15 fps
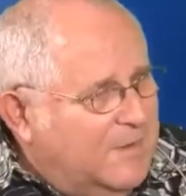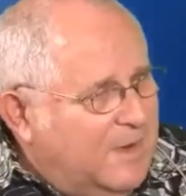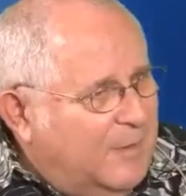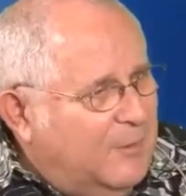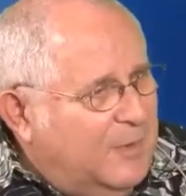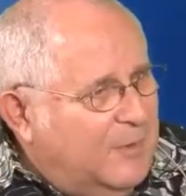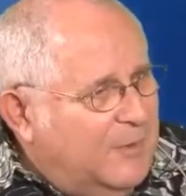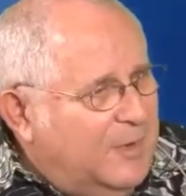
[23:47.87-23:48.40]

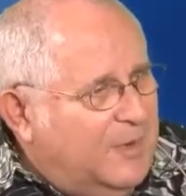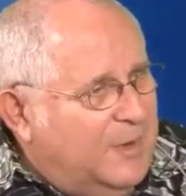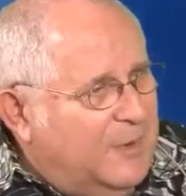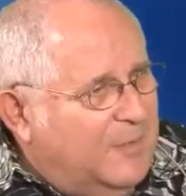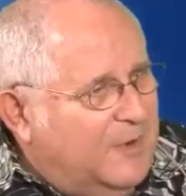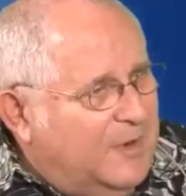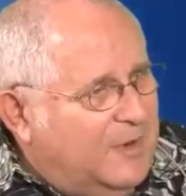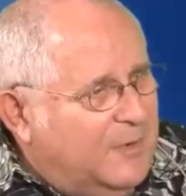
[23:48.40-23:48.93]
That would
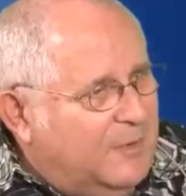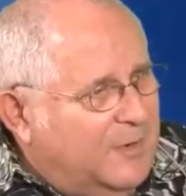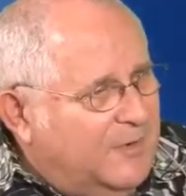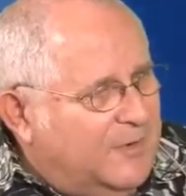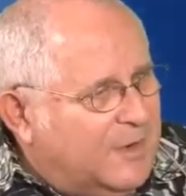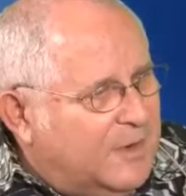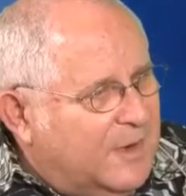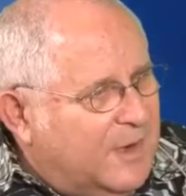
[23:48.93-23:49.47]
really be
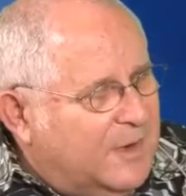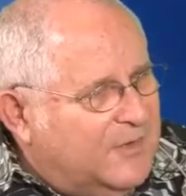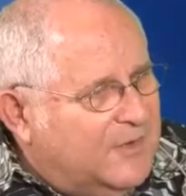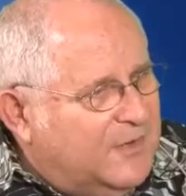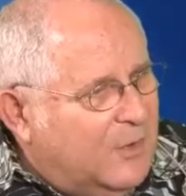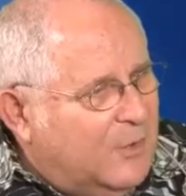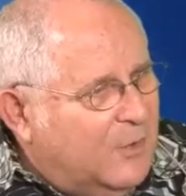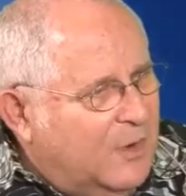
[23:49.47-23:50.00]
terrific. And
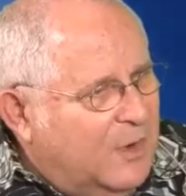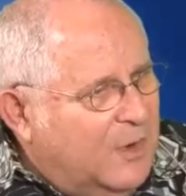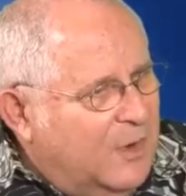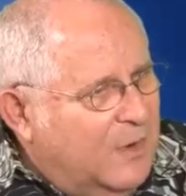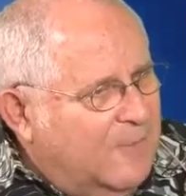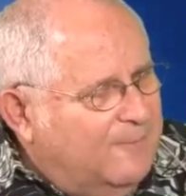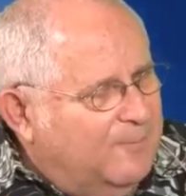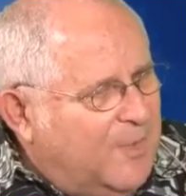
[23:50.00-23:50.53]
so,
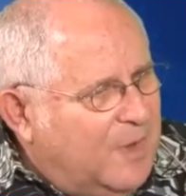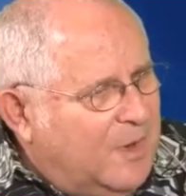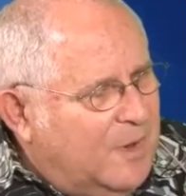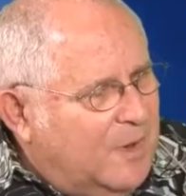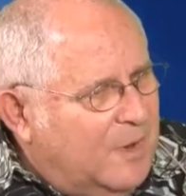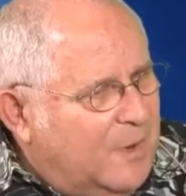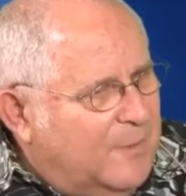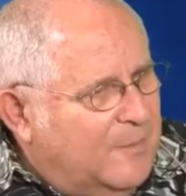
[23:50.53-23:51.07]

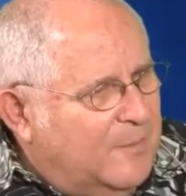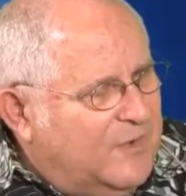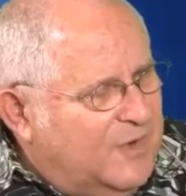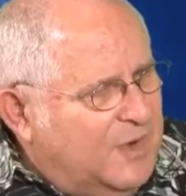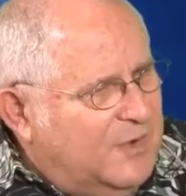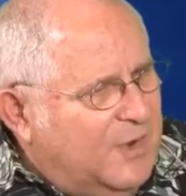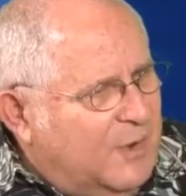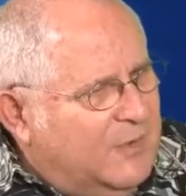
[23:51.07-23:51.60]

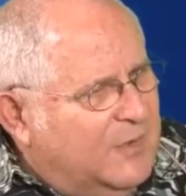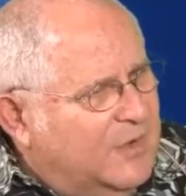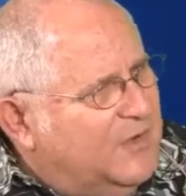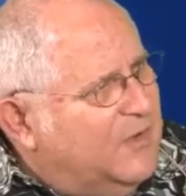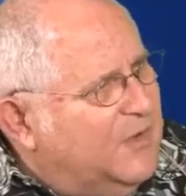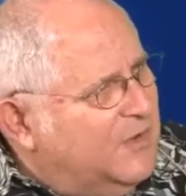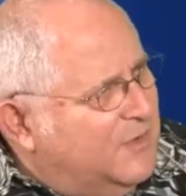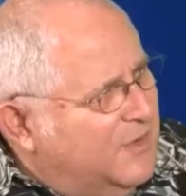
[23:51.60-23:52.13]

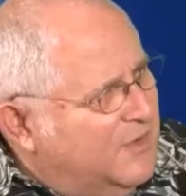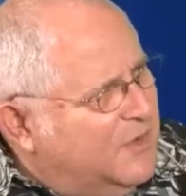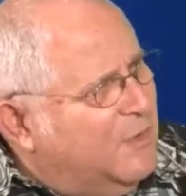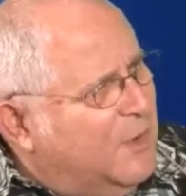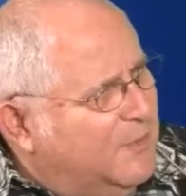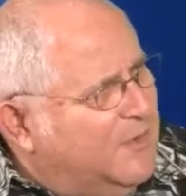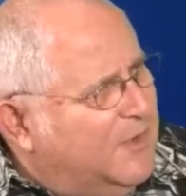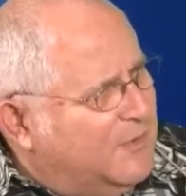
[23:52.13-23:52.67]
this is
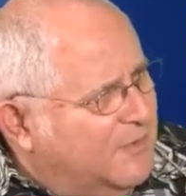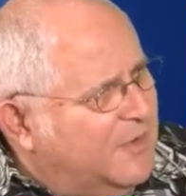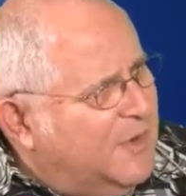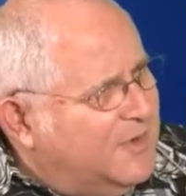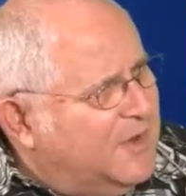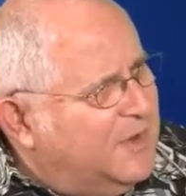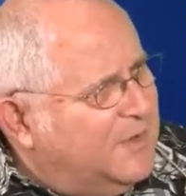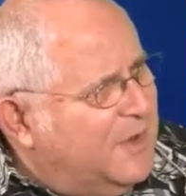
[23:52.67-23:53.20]
disruptive.
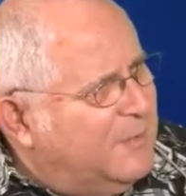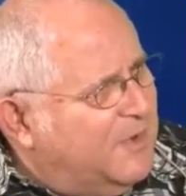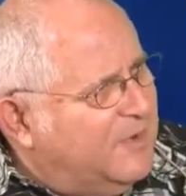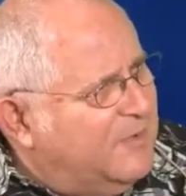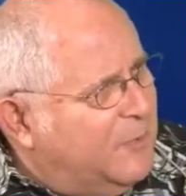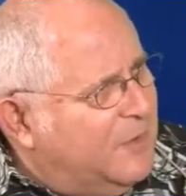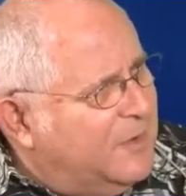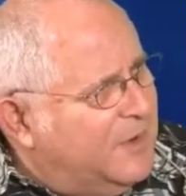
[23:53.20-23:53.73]
I said that
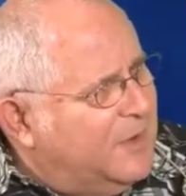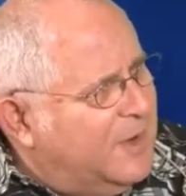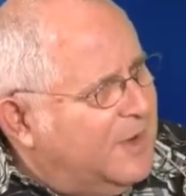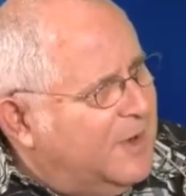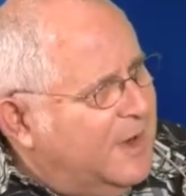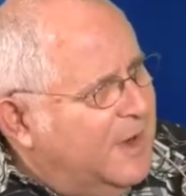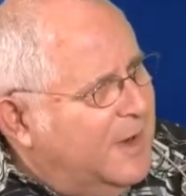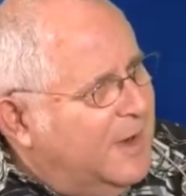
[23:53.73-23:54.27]
before, didn't I?